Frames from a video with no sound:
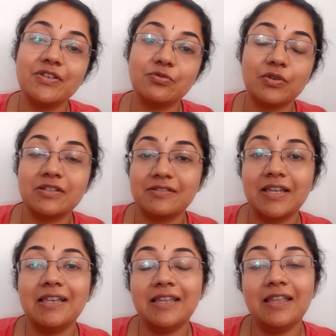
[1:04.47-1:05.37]
which was
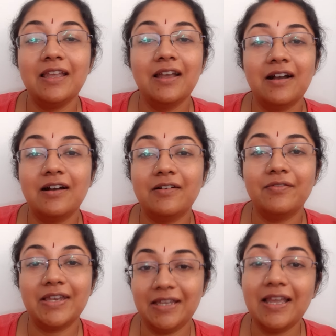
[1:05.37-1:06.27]
really
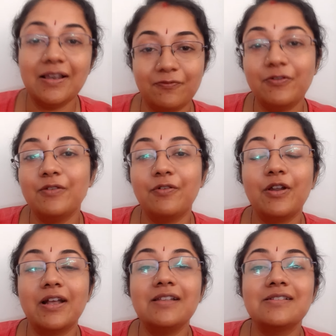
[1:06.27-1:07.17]
very helpful
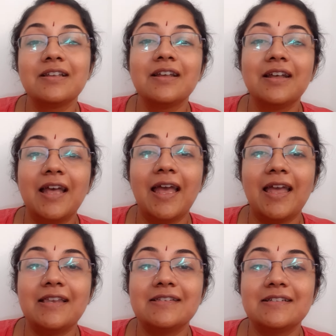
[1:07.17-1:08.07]
for us.
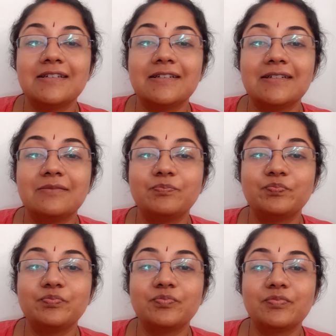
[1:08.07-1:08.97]
And
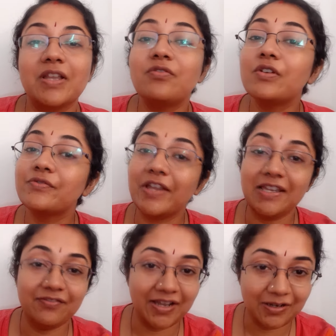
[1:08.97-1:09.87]
it was
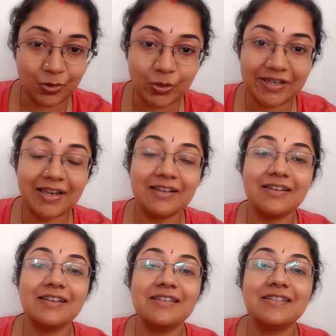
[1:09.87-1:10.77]
very well
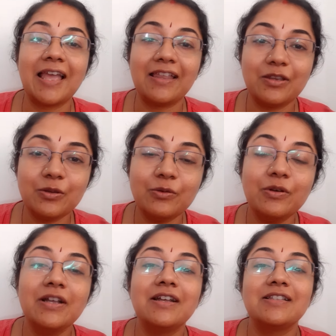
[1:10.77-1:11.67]
coordinated. Thank you,
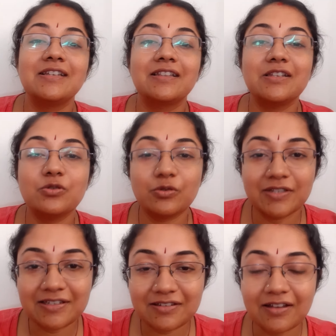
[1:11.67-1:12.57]
Jagdish
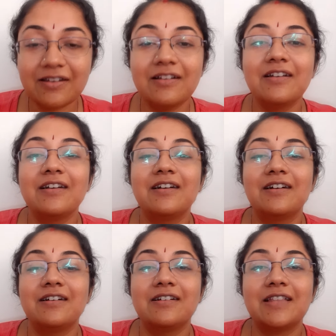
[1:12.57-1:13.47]
Joshi sir.
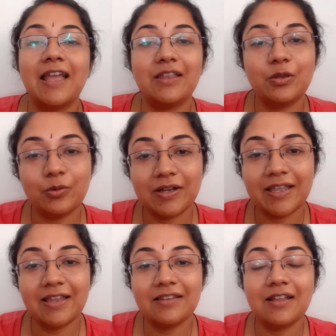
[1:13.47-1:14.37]
Thank you
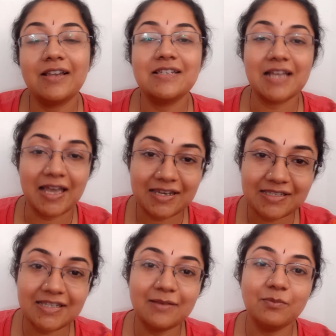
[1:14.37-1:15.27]
again, the entire
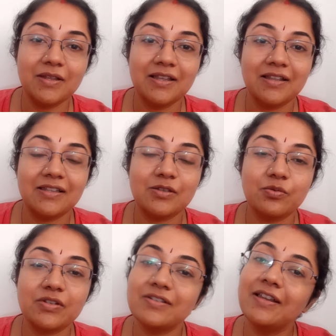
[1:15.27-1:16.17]
team. This
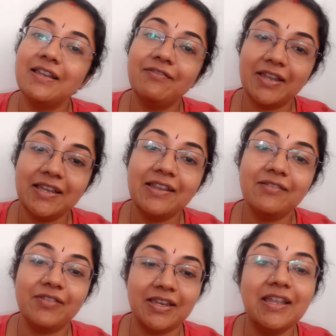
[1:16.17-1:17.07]
was really very,
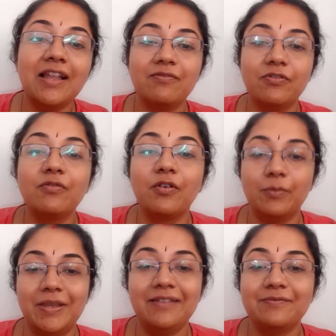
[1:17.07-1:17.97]
very helpful for
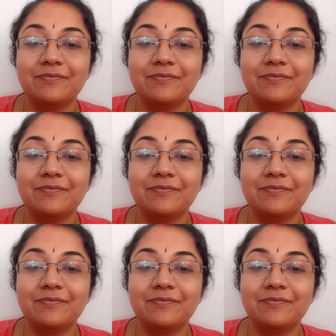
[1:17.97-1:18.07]
me.